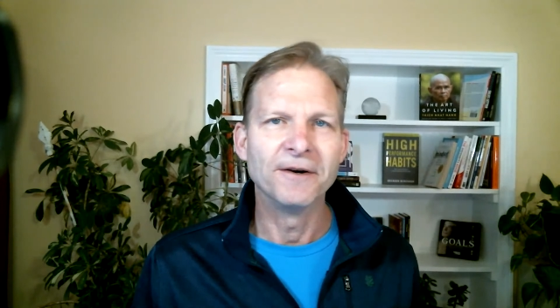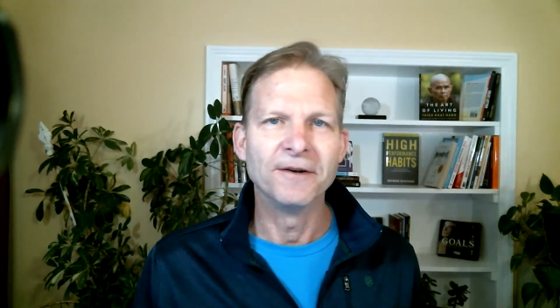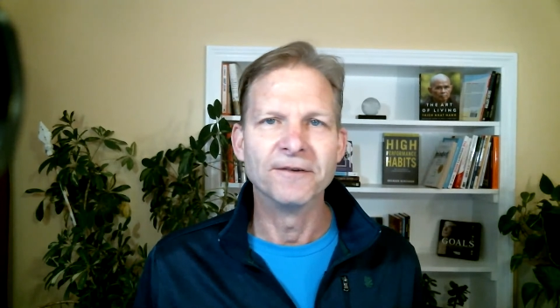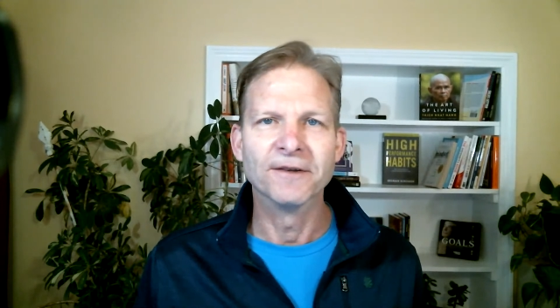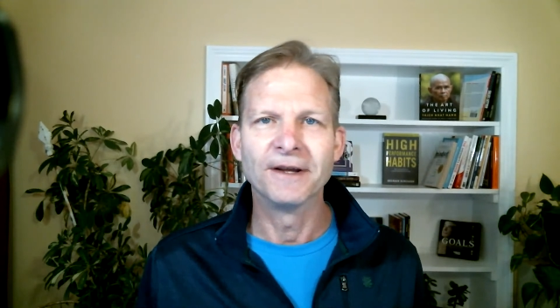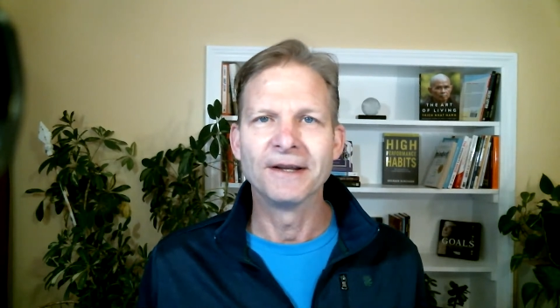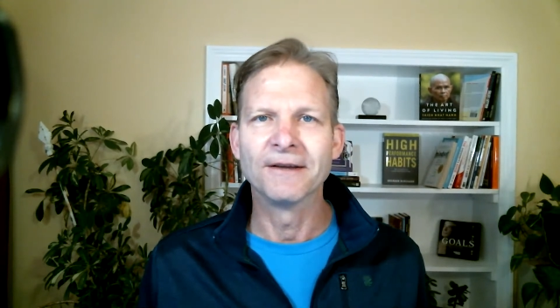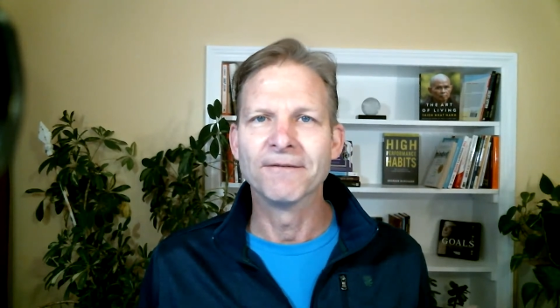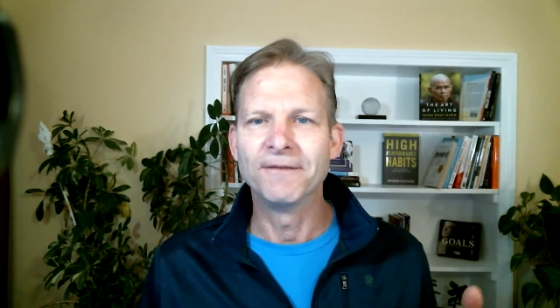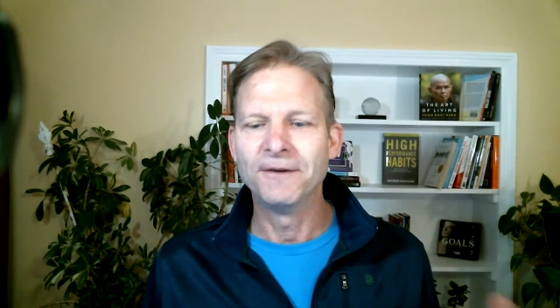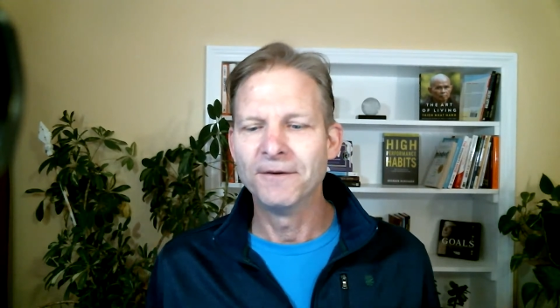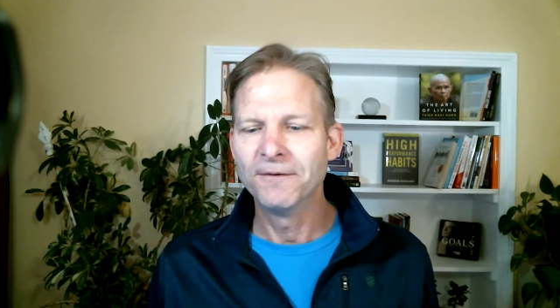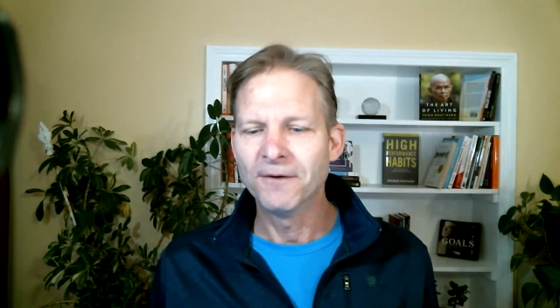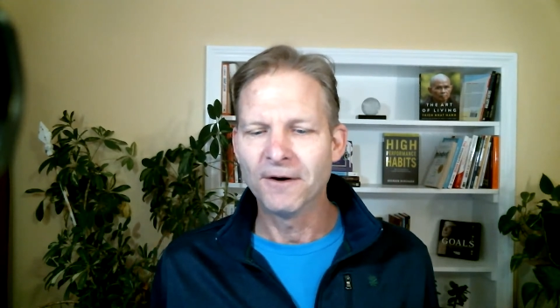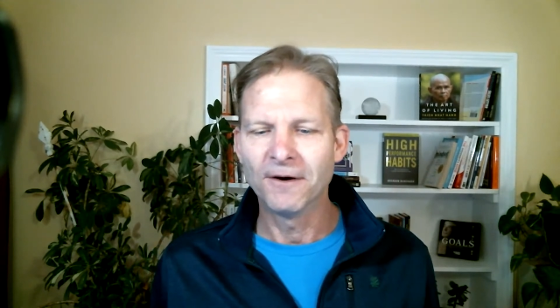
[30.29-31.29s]
He's like, if
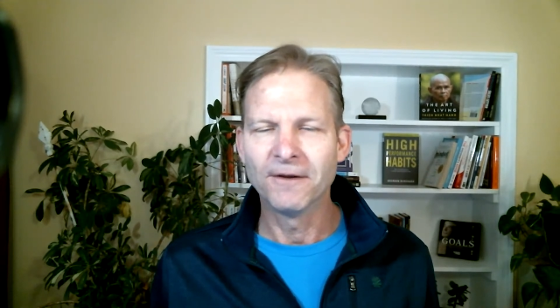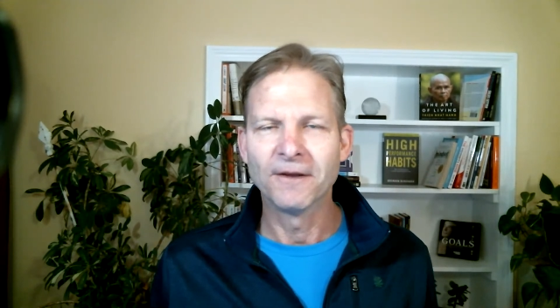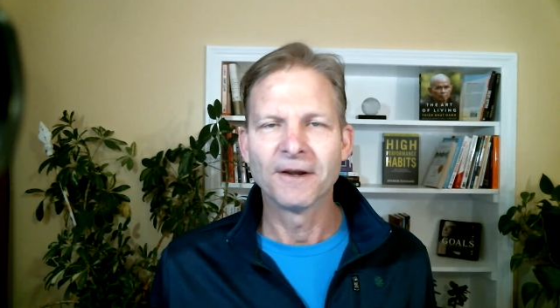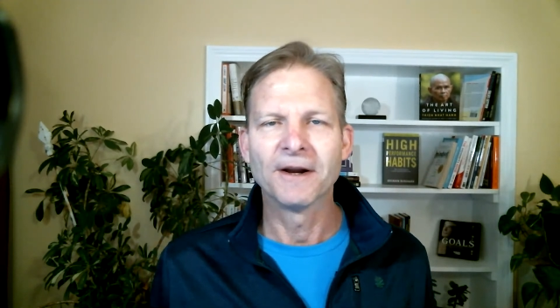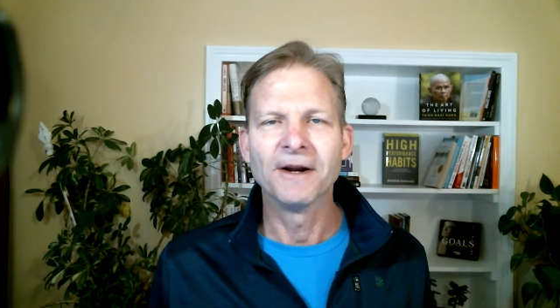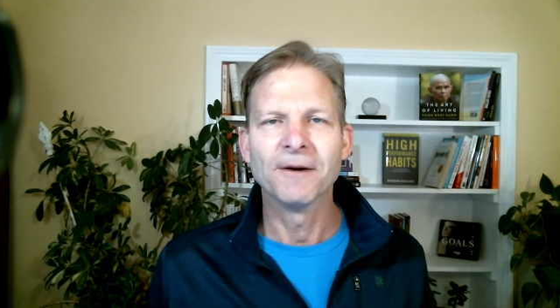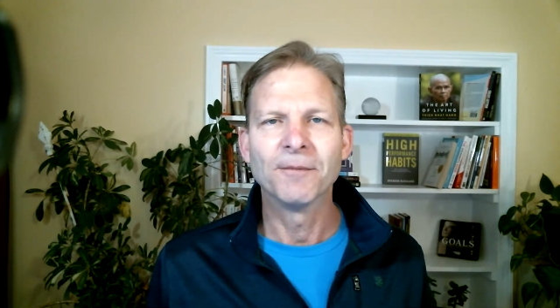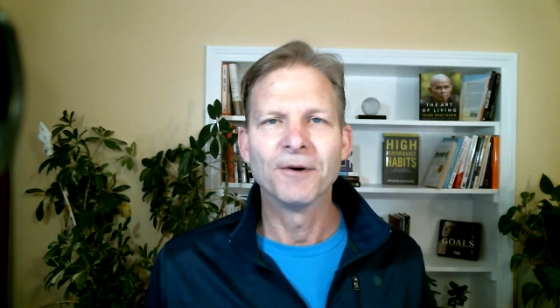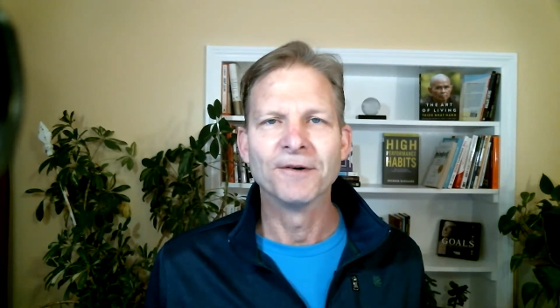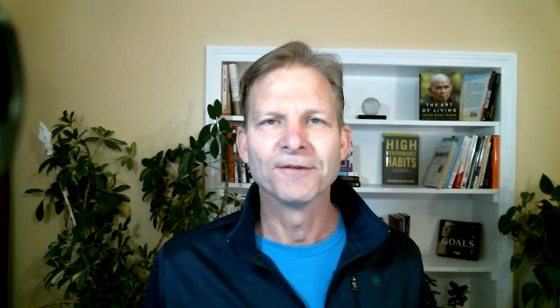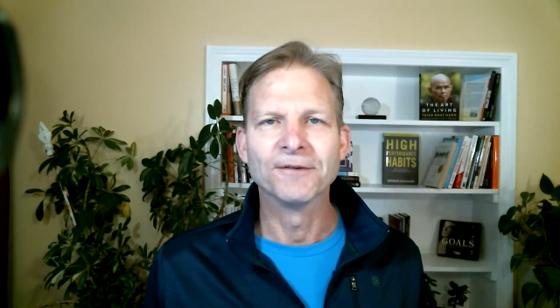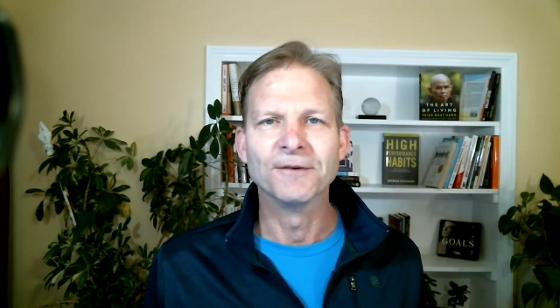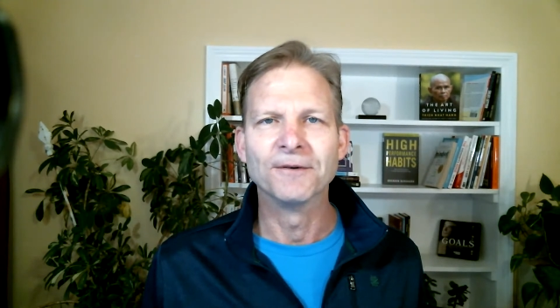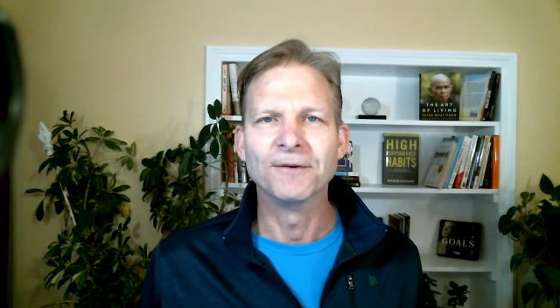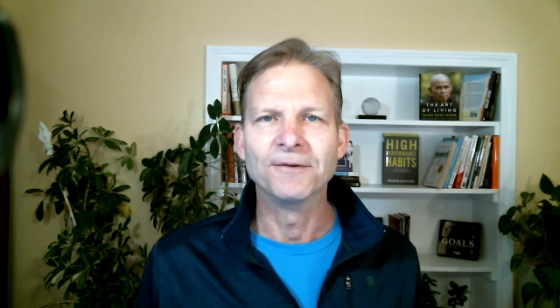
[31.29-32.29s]
you are the kind of
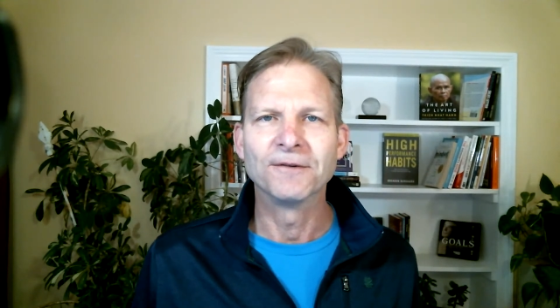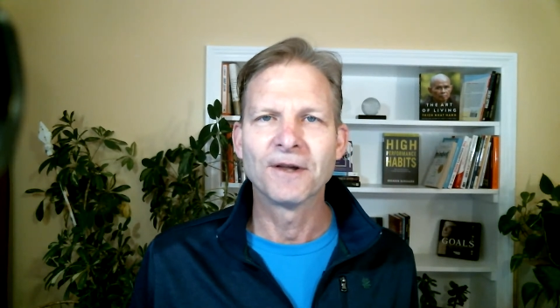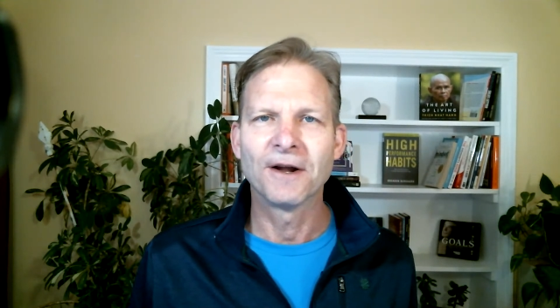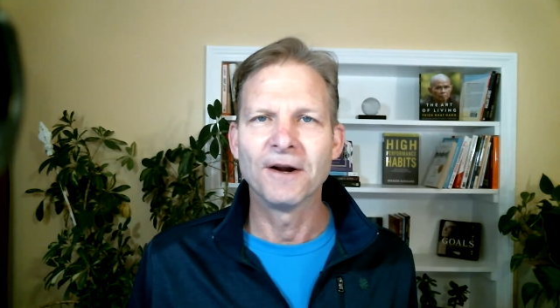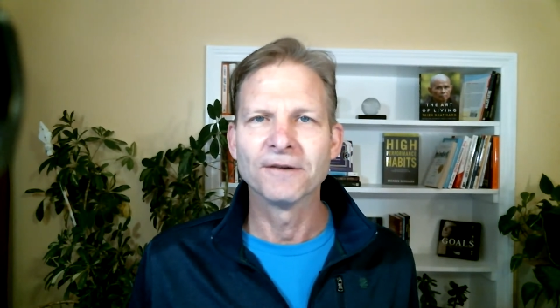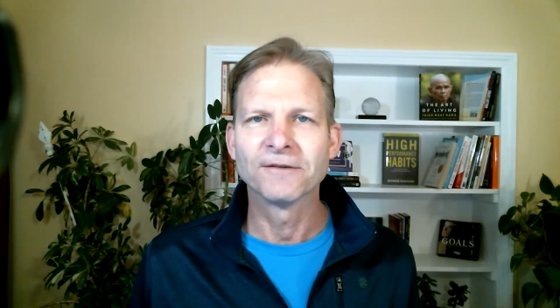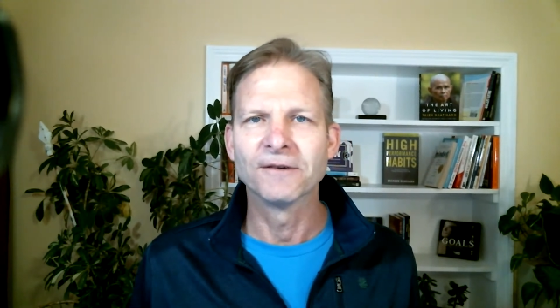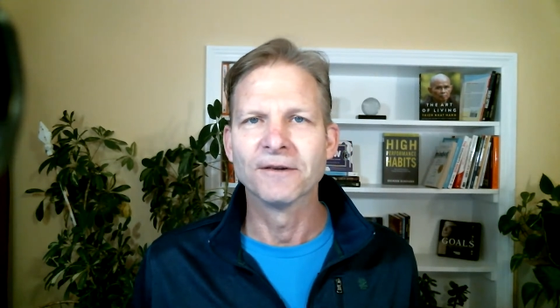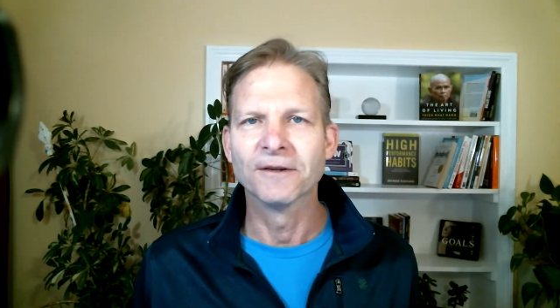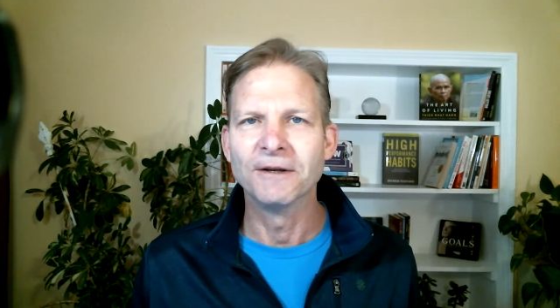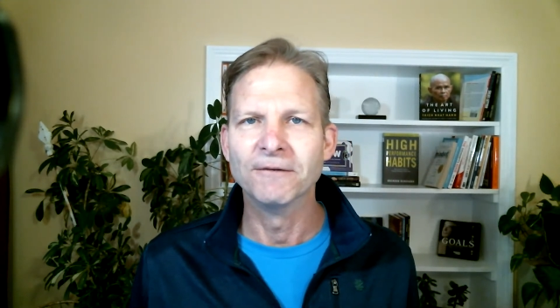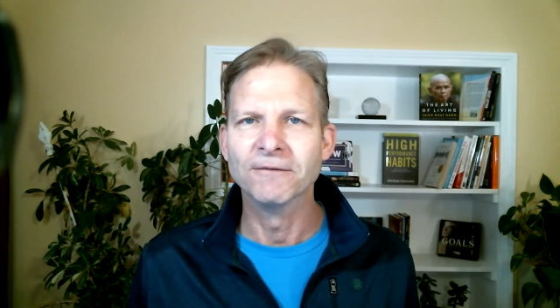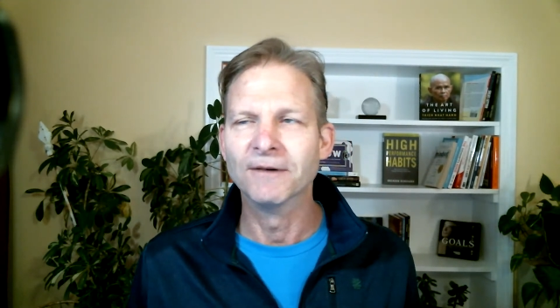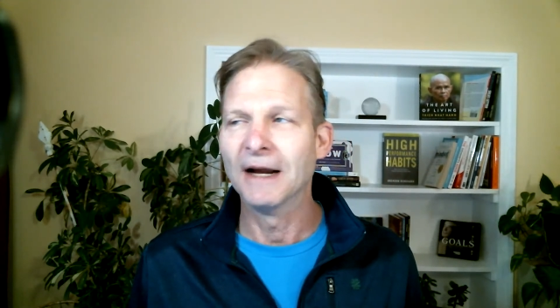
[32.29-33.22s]
person who's constantly